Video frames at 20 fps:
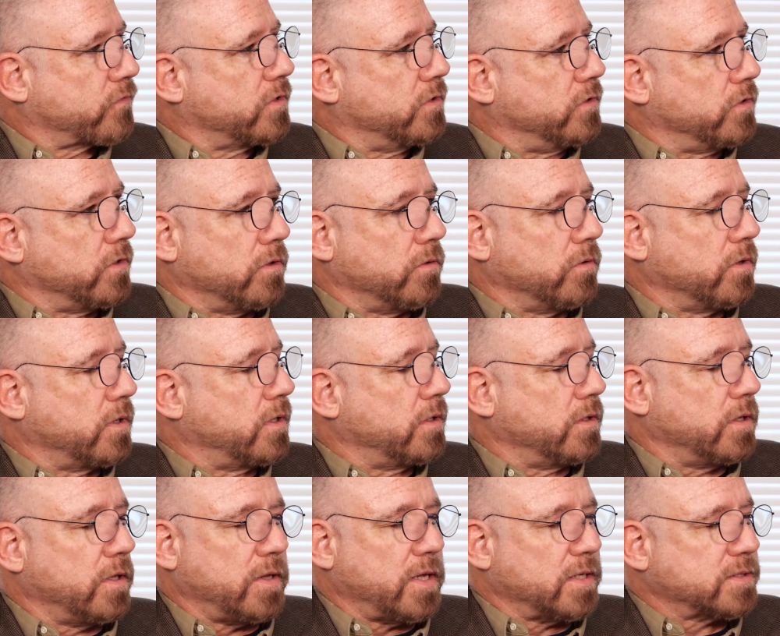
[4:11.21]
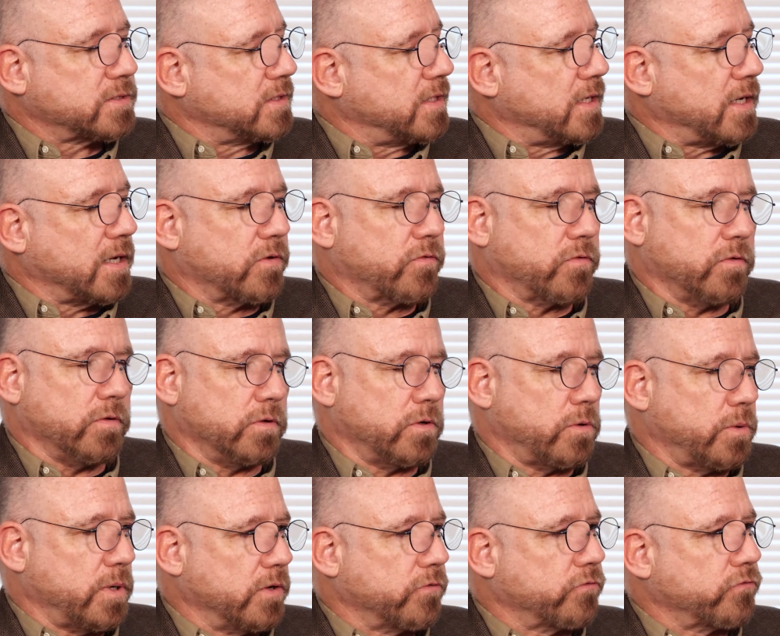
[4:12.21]
can do, and that's an excellent
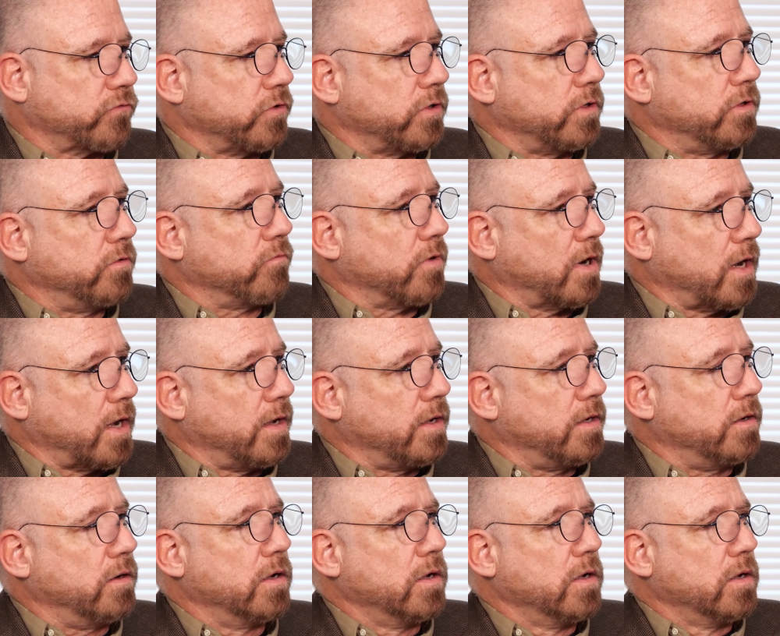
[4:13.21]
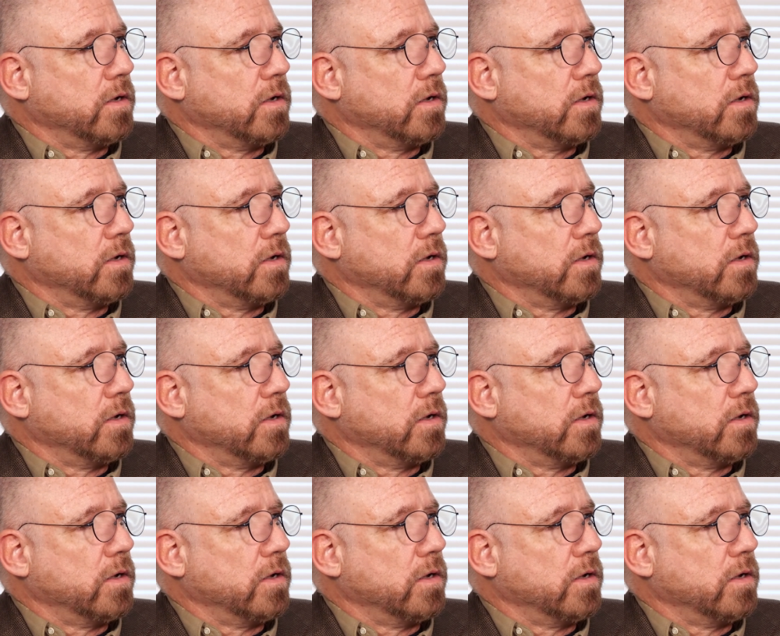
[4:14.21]
question, right,